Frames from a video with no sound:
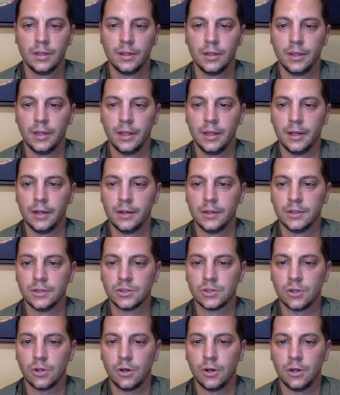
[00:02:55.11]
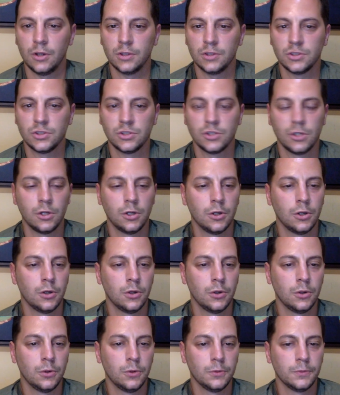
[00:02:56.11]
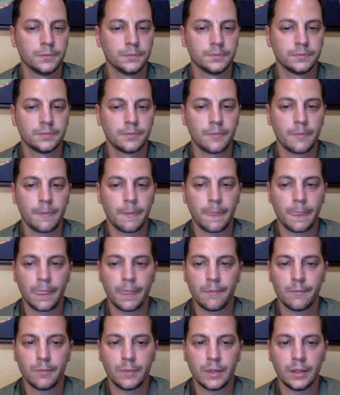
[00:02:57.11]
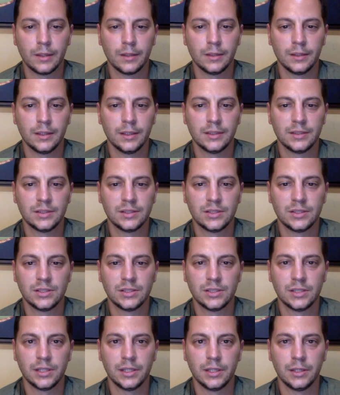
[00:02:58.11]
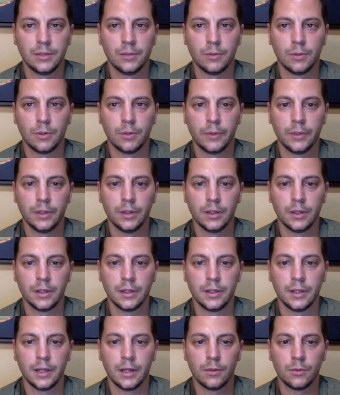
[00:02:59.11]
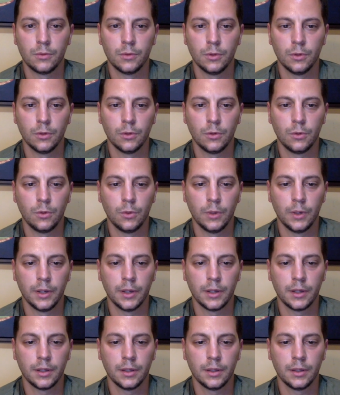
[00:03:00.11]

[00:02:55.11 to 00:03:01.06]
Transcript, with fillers: There's also, let's see what we're looking at real quick.